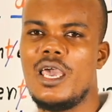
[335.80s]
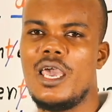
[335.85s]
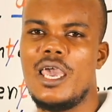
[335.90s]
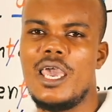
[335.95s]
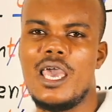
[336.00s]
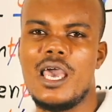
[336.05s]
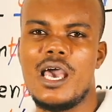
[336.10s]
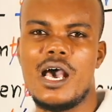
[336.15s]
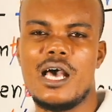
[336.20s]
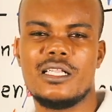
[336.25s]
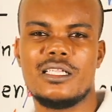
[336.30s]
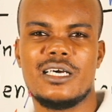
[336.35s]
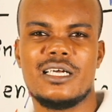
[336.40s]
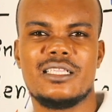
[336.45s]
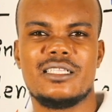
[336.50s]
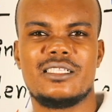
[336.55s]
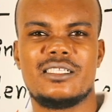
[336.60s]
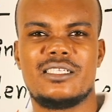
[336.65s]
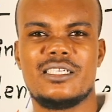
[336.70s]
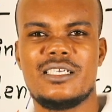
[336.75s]
And
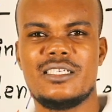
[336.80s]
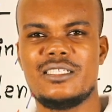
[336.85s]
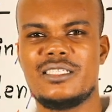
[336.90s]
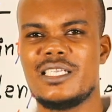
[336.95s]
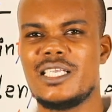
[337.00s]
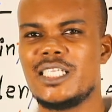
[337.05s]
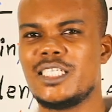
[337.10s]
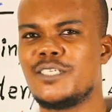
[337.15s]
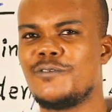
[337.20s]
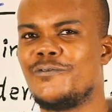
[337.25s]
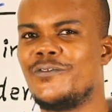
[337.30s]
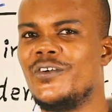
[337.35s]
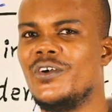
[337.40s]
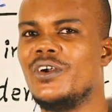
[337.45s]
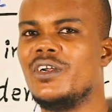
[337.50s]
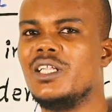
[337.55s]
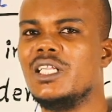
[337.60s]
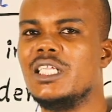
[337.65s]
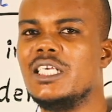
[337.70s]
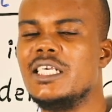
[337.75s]
this is
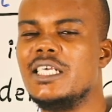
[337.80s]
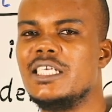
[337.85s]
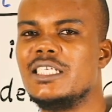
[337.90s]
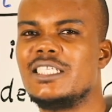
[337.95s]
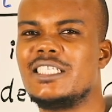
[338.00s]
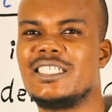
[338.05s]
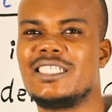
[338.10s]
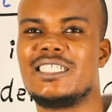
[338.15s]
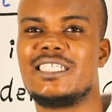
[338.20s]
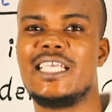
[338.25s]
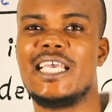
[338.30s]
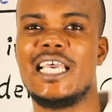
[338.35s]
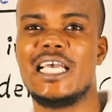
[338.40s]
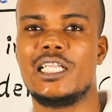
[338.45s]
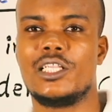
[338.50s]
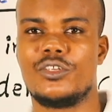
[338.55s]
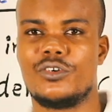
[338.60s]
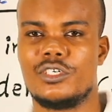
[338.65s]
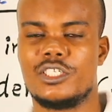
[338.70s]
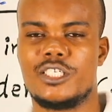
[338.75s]
fairly
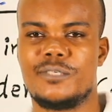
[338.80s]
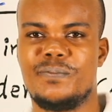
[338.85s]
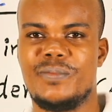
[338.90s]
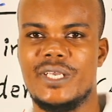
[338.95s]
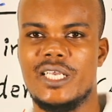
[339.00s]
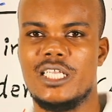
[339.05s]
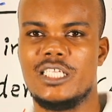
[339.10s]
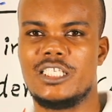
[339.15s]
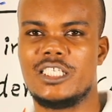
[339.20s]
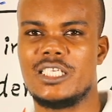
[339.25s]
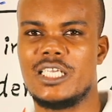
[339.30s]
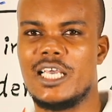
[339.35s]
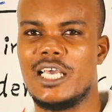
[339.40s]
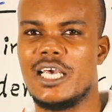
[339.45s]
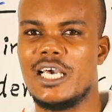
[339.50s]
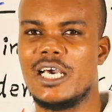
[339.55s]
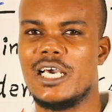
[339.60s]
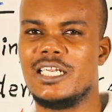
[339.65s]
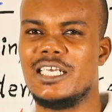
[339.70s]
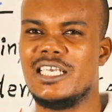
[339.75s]
standard speech
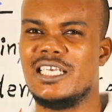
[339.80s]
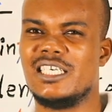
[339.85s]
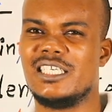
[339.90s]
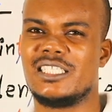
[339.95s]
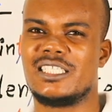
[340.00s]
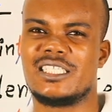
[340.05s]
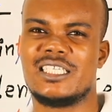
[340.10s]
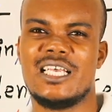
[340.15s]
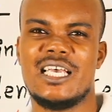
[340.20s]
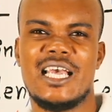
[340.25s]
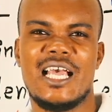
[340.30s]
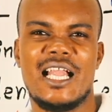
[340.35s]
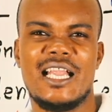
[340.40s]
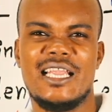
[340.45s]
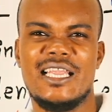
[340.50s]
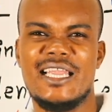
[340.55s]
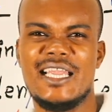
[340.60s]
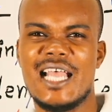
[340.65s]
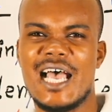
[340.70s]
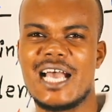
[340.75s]
and is
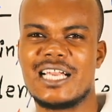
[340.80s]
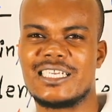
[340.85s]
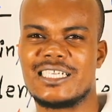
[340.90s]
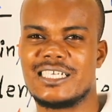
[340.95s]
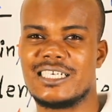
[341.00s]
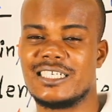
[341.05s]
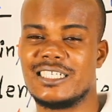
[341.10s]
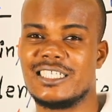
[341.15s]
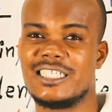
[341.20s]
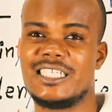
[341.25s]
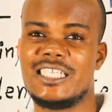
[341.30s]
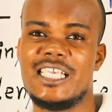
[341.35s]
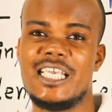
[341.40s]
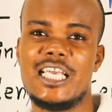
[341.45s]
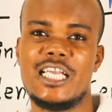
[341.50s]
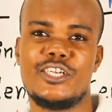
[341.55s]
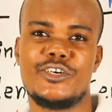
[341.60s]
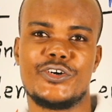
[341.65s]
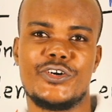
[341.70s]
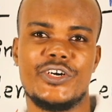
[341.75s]
not
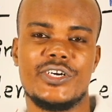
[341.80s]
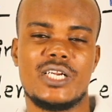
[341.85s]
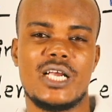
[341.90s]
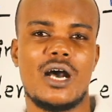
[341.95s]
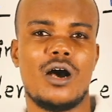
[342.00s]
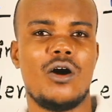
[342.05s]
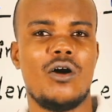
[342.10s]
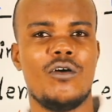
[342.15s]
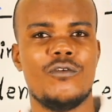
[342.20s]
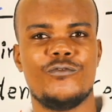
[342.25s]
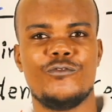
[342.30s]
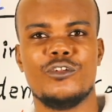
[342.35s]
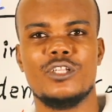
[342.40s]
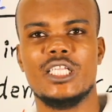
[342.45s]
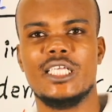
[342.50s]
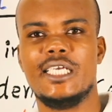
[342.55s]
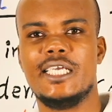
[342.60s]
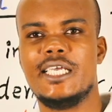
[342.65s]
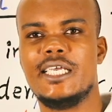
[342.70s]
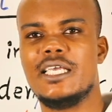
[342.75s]
considered
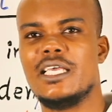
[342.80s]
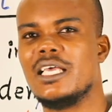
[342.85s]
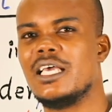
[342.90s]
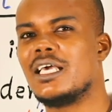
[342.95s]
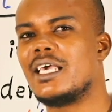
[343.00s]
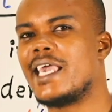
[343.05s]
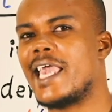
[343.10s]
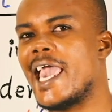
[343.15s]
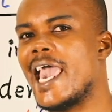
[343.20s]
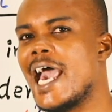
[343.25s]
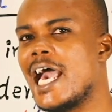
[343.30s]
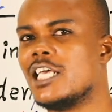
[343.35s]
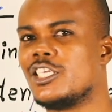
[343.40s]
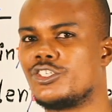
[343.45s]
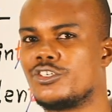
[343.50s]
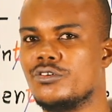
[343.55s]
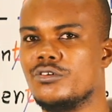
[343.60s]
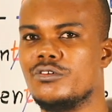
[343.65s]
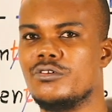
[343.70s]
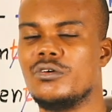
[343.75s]
overly
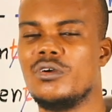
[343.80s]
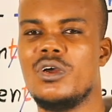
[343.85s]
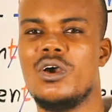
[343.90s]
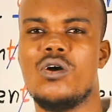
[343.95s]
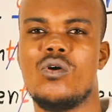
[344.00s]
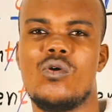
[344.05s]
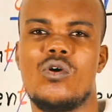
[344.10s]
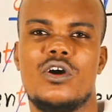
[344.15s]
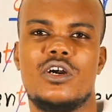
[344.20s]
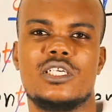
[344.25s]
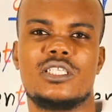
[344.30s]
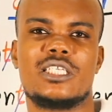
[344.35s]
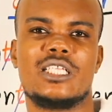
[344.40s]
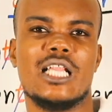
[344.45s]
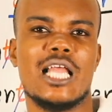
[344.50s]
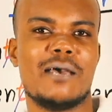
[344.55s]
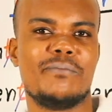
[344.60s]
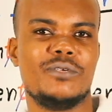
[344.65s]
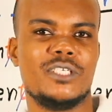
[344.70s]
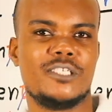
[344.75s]
casual or
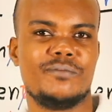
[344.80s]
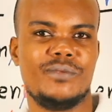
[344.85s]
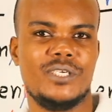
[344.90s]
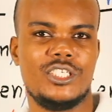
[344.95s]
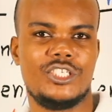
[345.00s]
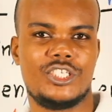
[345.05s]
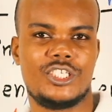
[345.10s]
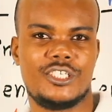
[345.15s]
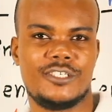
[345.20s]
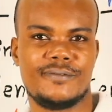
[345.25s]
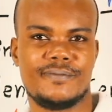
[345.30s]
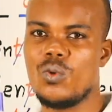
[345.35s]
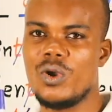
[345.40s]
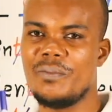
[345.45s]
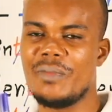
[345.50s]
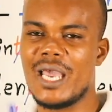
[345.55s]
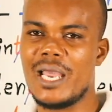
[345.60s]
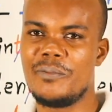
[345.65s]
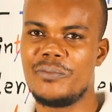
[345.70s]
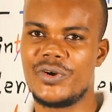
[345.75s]
sloppy speech.
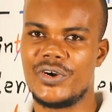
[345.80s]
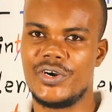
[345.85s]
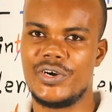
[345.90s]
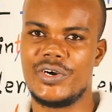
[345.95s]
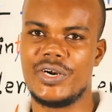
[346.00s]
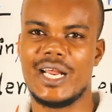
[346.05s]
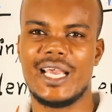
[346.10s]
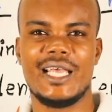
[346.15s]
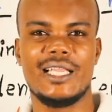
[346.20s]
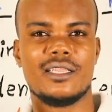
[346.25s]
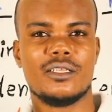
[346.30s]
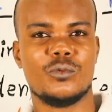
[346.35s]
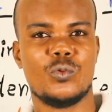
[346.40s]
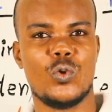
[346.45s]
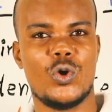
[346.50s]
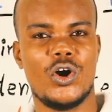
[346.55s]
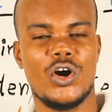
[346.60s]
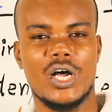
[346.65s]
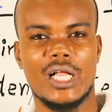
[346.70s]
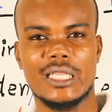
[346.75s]
Remember, in the
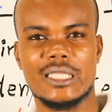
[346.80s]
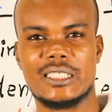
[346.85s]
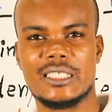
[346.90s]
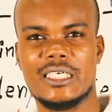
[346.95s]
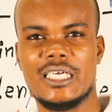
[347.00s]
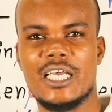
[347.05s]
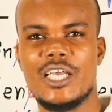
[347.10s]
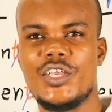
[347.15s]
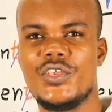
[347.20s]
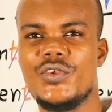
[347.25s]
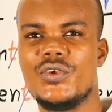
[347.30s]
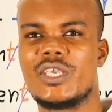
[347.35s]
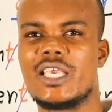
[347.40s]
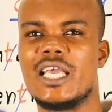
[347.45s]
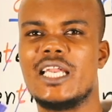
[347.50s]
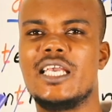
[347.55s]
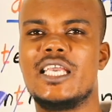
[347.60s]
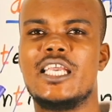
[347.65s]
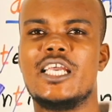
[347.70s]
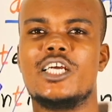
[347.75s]
world, you
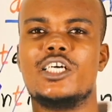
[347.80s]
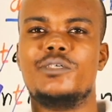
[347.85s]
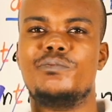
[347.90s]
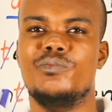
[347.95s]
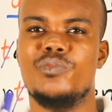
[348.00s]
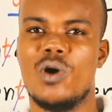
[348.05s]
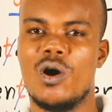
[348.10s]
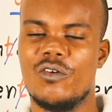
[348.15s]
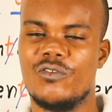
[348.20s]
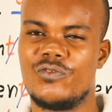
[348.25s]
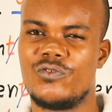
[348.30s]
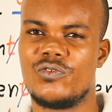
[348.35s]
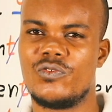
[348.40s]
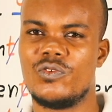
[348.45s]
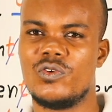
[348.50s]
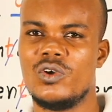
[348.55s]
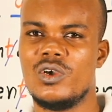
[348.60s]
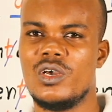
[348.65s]
can hear both,